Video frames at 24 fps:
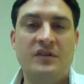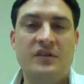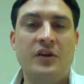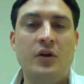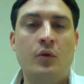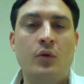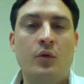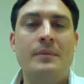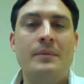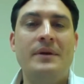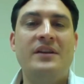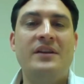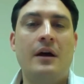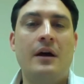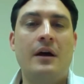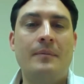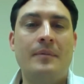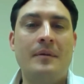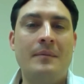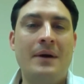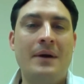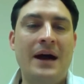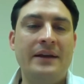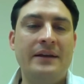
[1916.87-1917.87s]
So you want to be
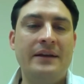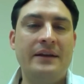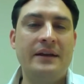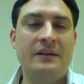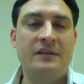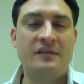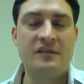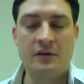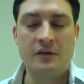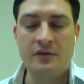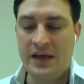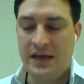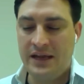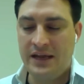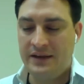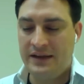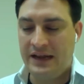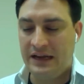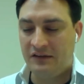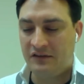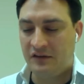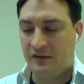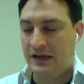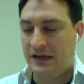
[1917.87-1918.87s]
top of mind. And so then
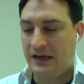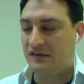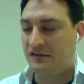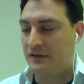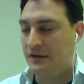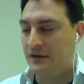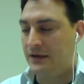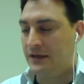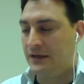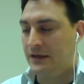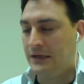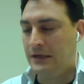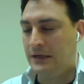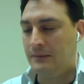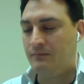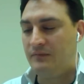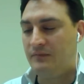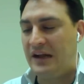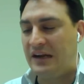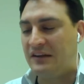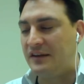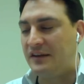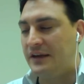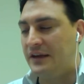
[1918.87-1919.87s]
that's
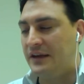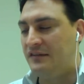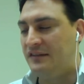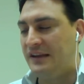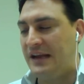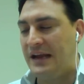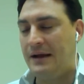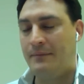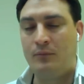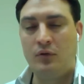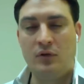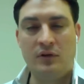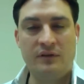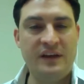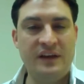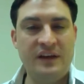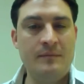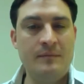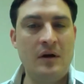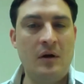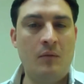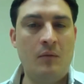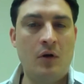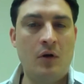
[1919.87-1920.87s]
an example of email